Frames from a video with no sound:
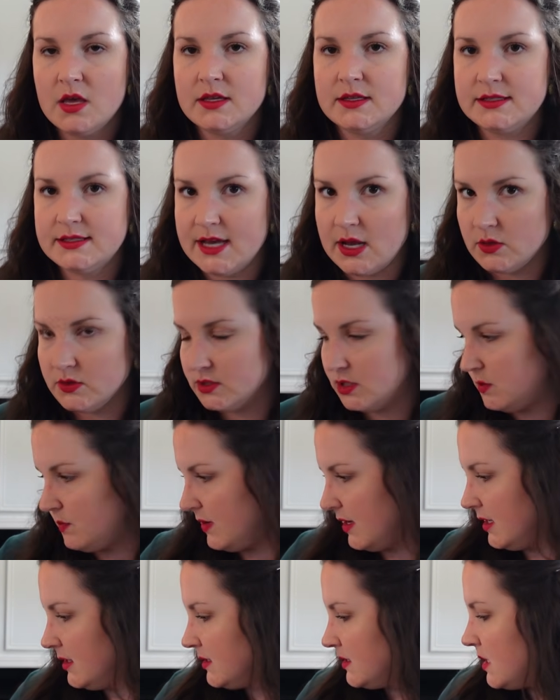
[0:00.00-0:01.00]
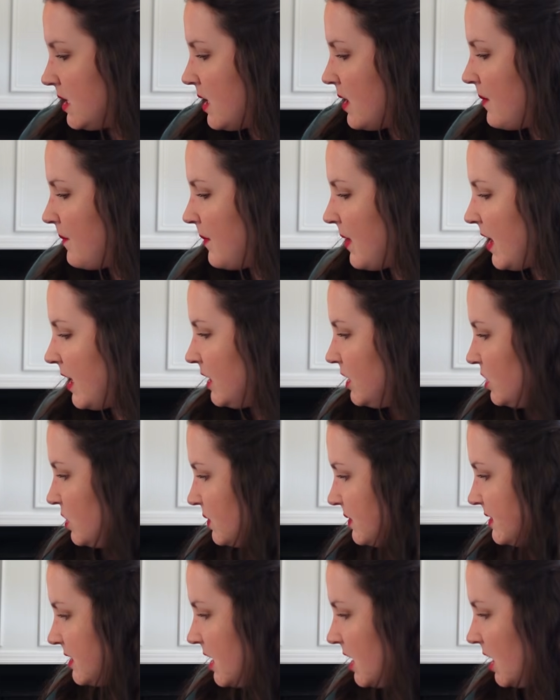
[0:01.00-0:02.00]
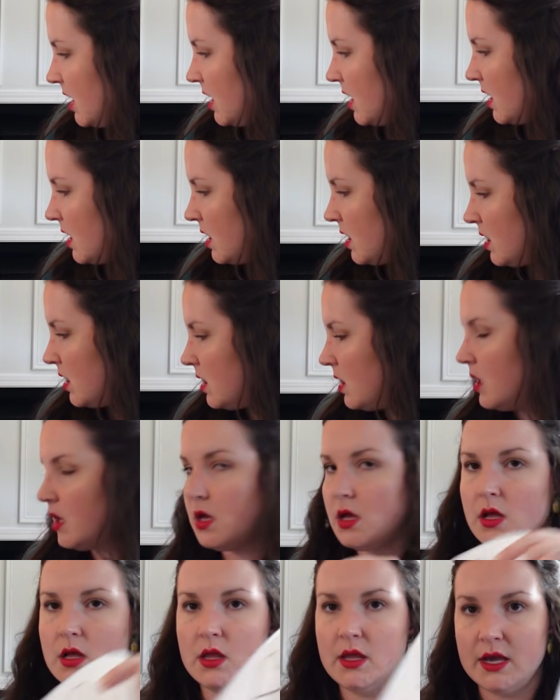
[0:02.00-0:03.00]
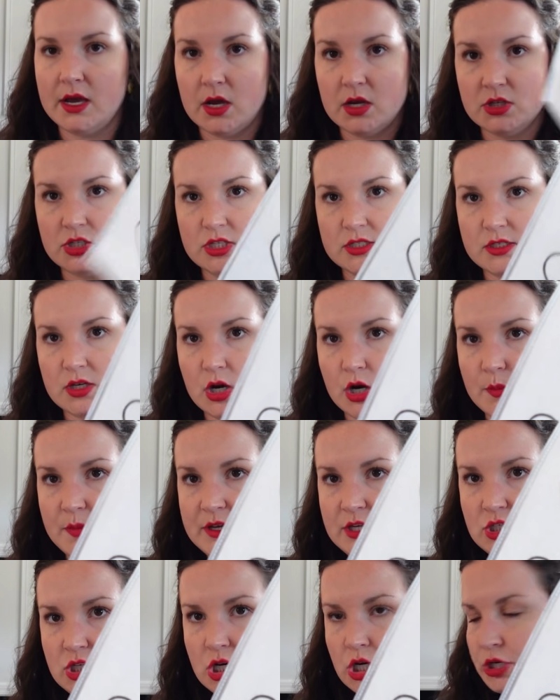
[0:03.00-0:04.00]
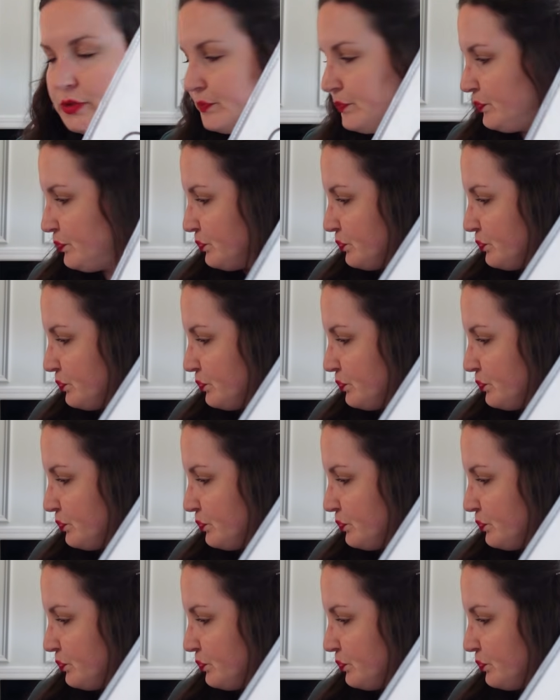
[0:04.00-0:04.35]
sounds on beats by using like just a heartbeat chart.